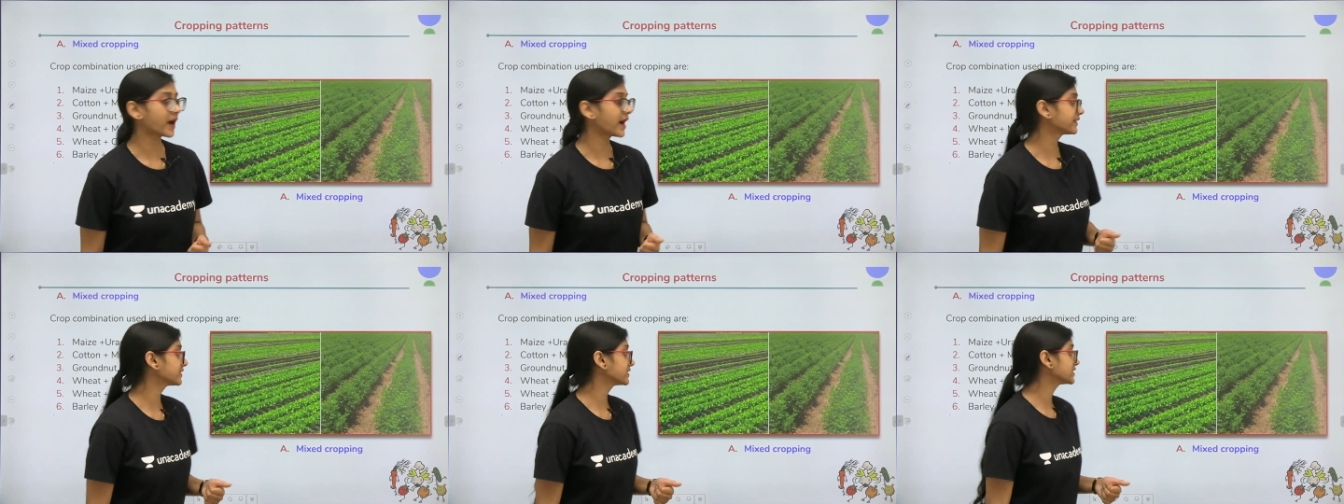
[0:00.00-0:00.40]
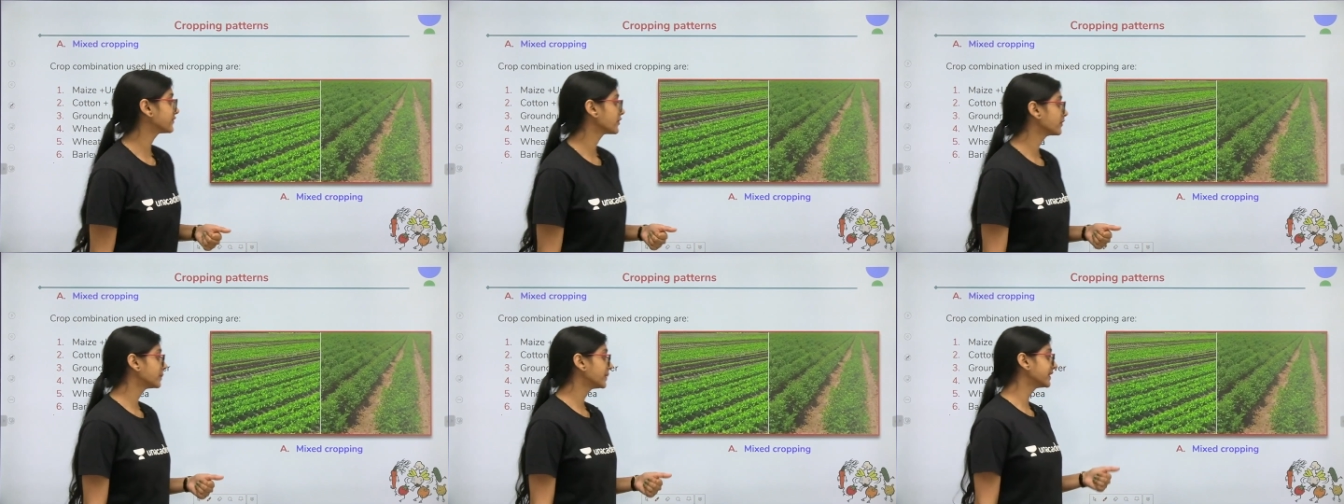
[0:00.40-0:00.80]
patterns,
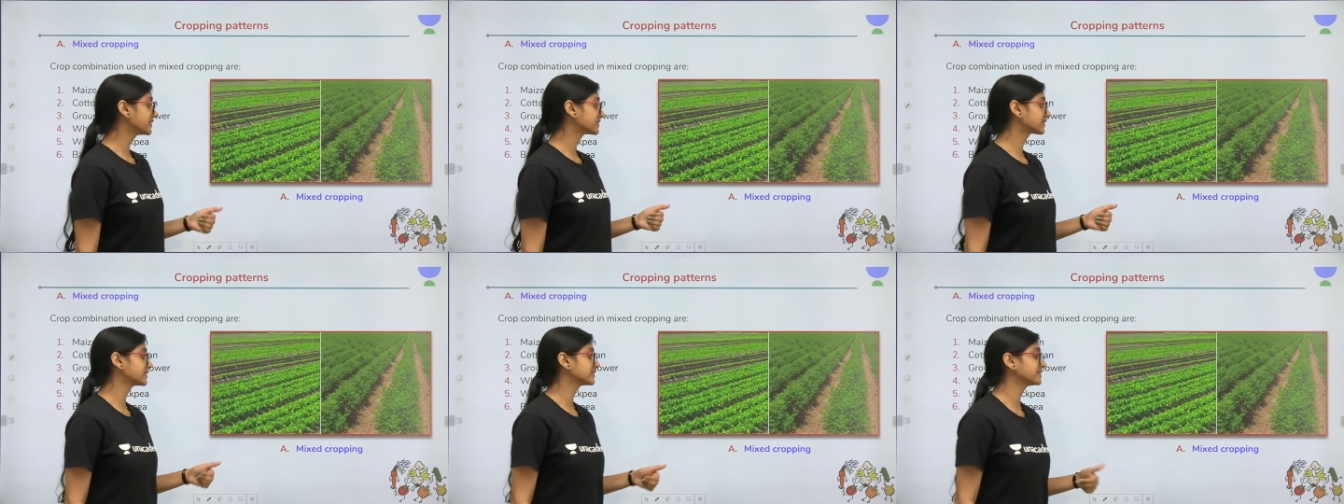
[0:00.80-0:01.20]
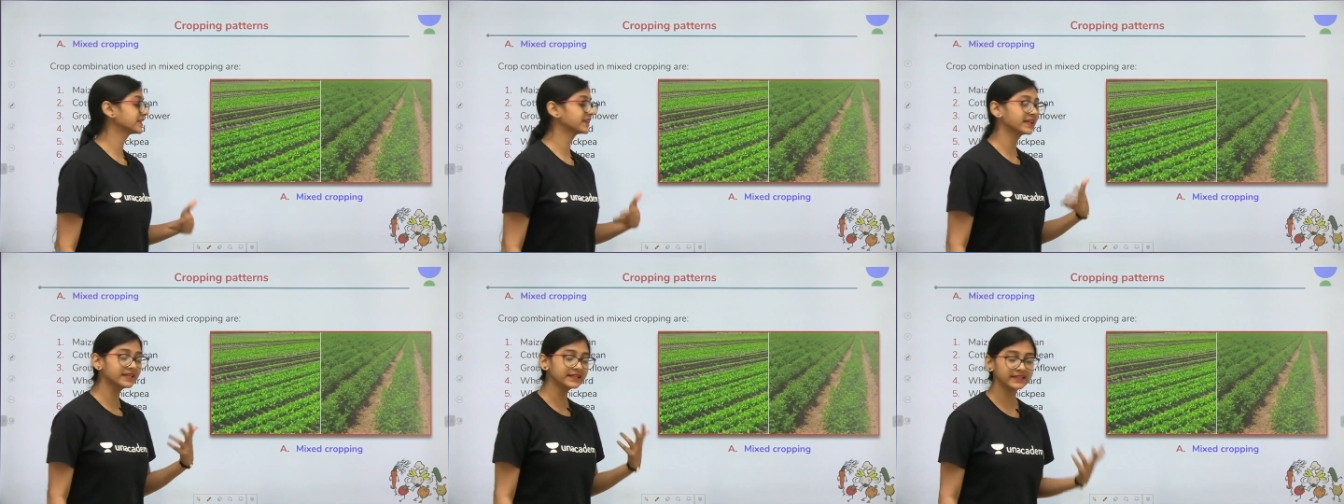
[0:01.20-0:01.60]
we will be
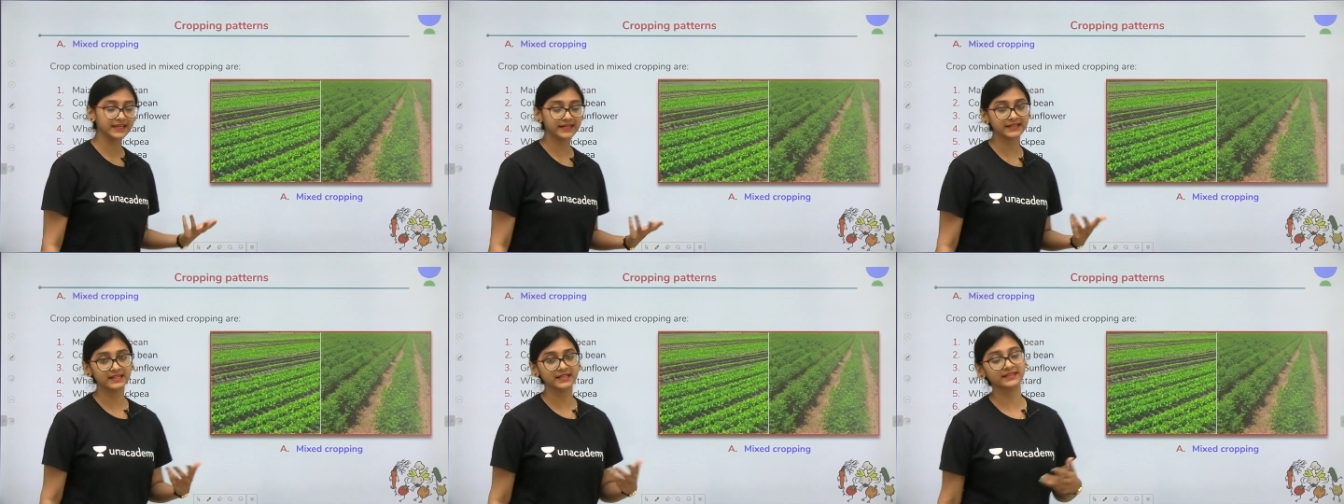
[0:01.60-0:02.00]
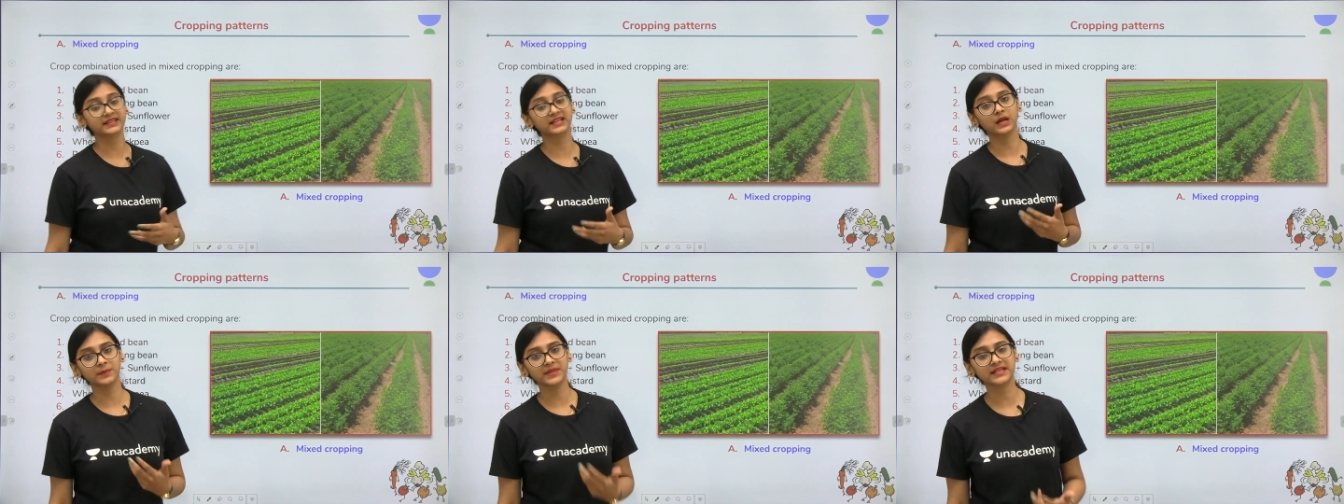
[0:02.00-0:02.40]
discussing in detail in the
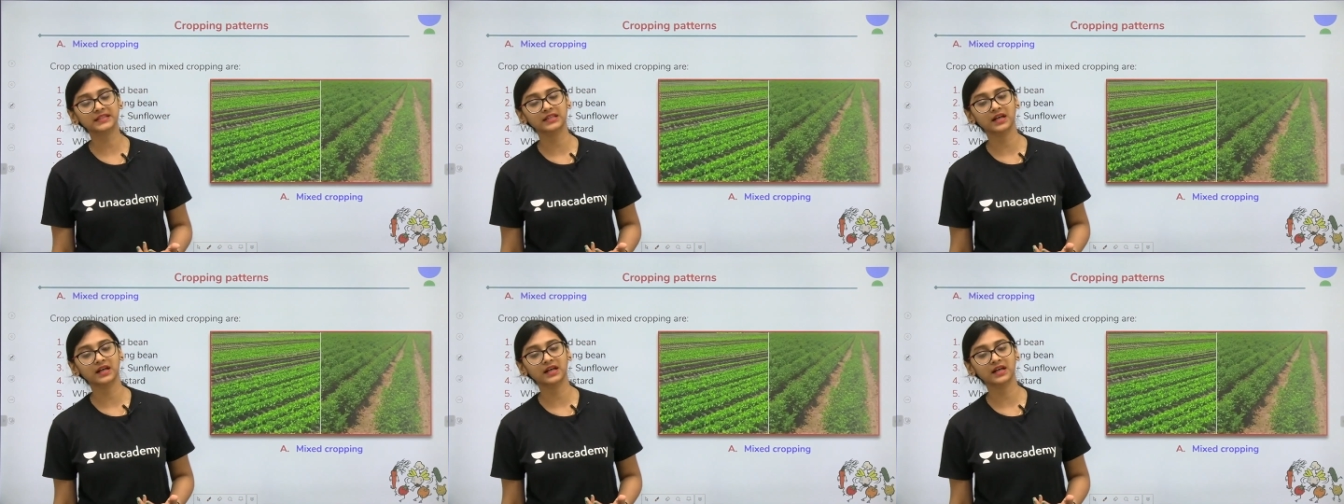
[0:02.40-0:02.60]
coming